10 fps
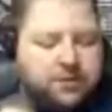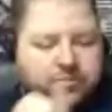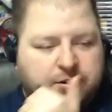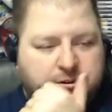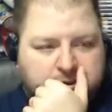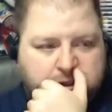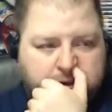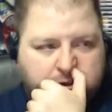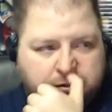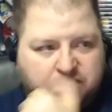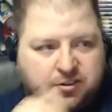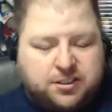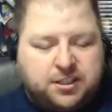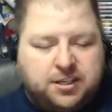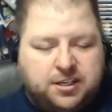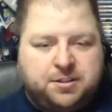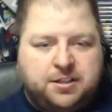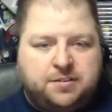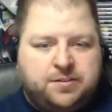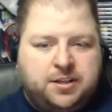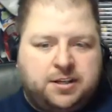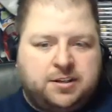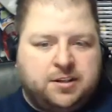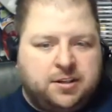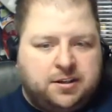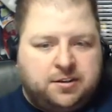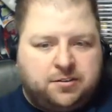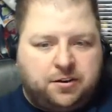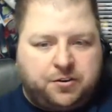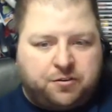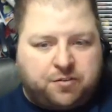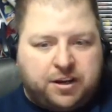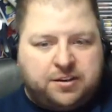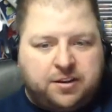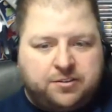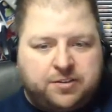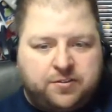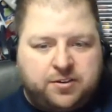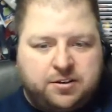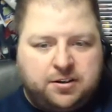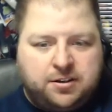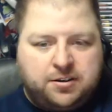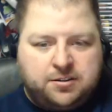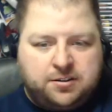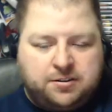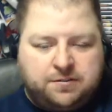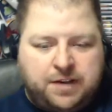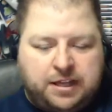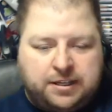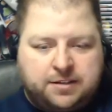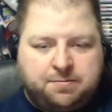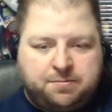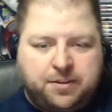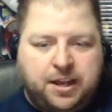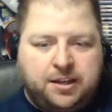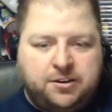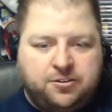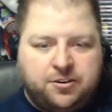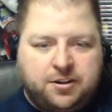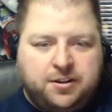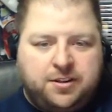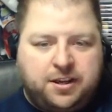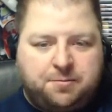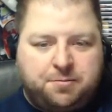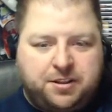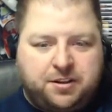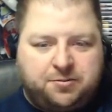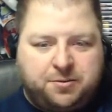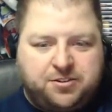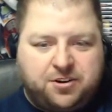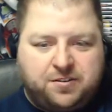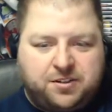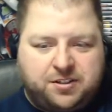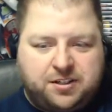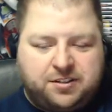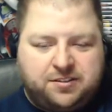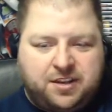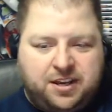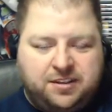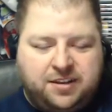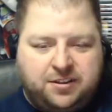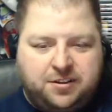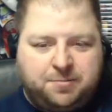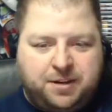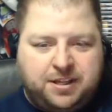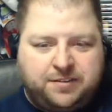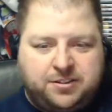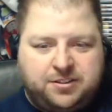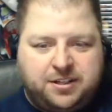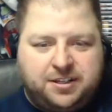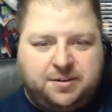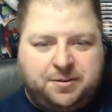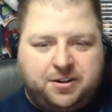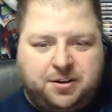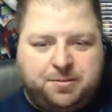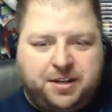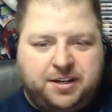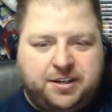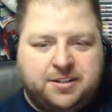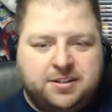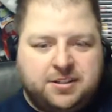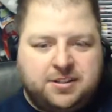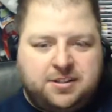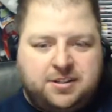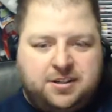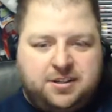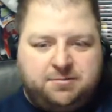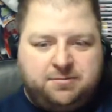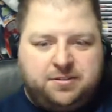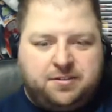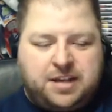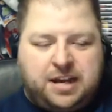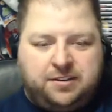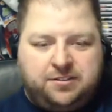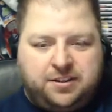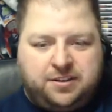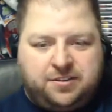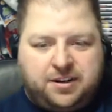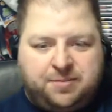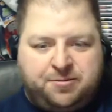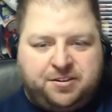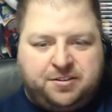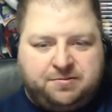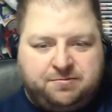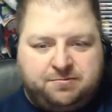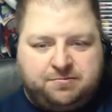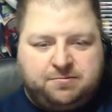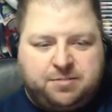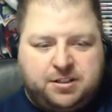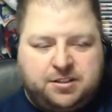share levels locally, I believe. Like, so if your friend does have a phallic stage, they could bring their Switch over and say, download my level, and now we could all play on it. So that is at least an option. But